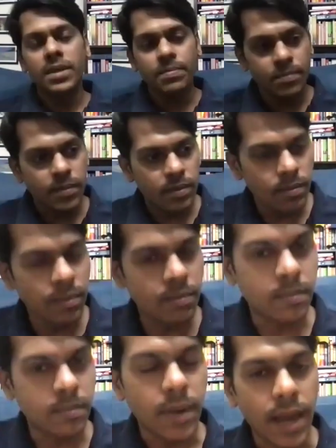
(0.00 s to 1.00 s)
see,
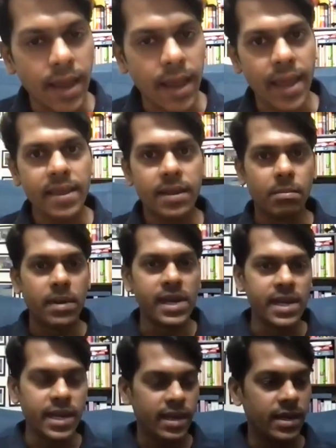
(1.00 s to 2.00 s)
I
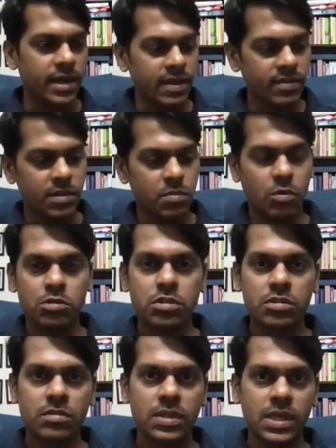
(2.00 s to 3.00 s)
completely agree with
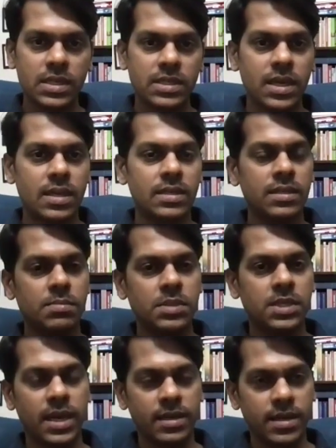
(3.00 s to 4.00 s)
most of the things
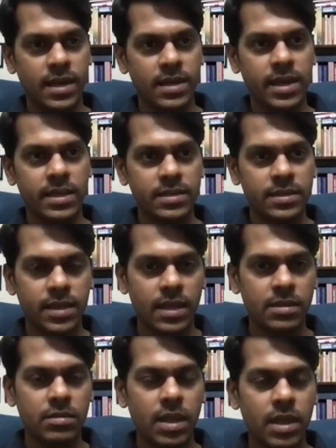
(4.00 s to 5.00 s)
Arindam said, and hence
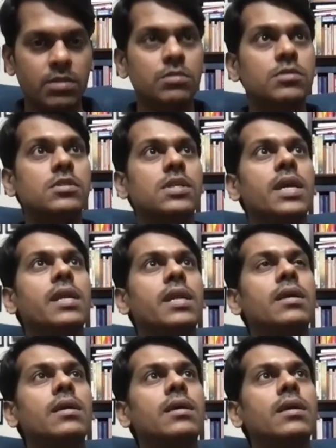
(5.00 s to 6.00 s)
I don't see
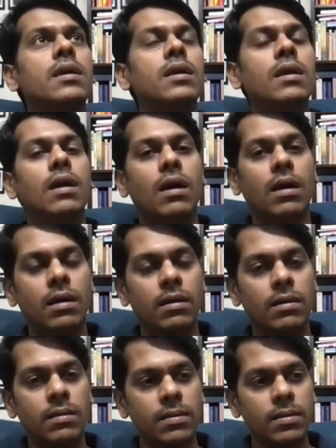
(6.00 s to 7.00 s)
any uh,